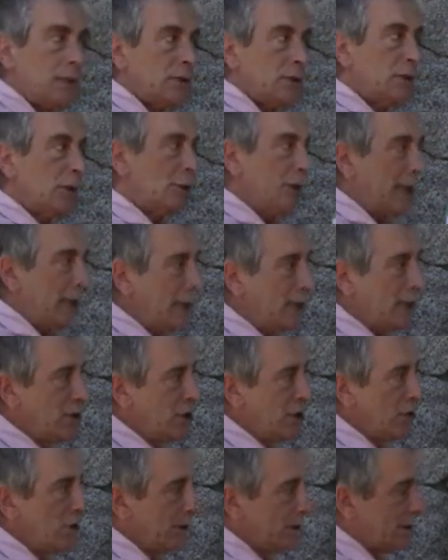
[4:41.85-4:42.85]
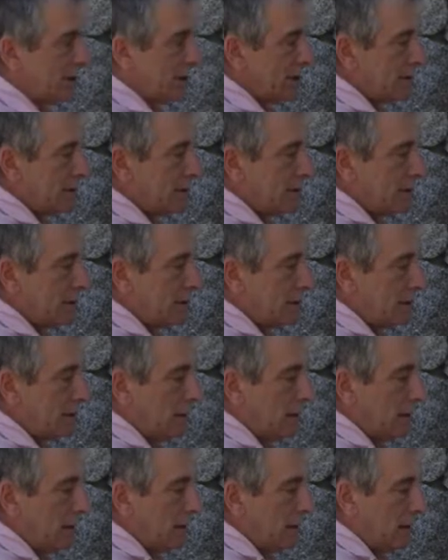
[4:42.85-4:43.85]
So the issue is
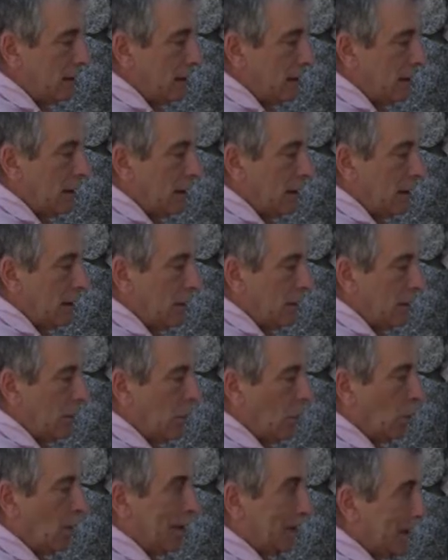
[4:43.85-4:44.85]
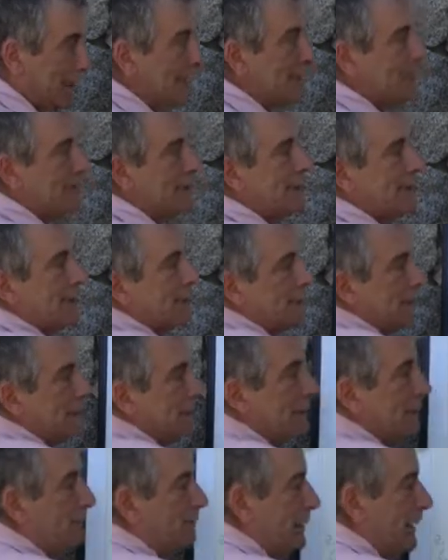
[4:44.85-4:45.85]
when density
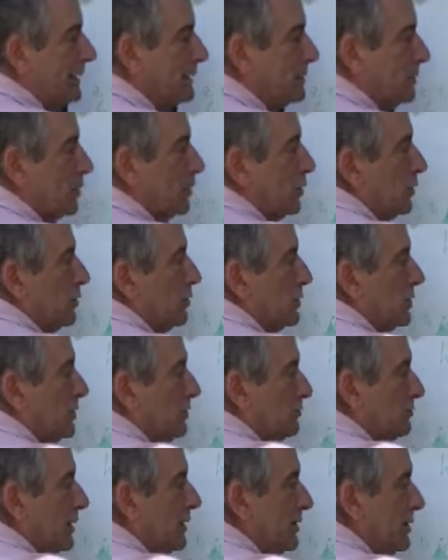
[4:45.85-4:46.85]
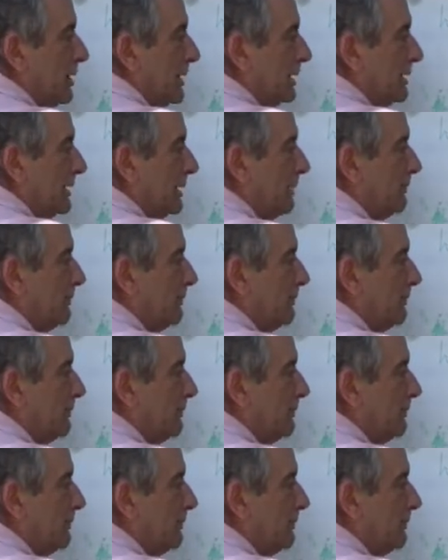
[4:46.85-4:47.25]
depends on concentration and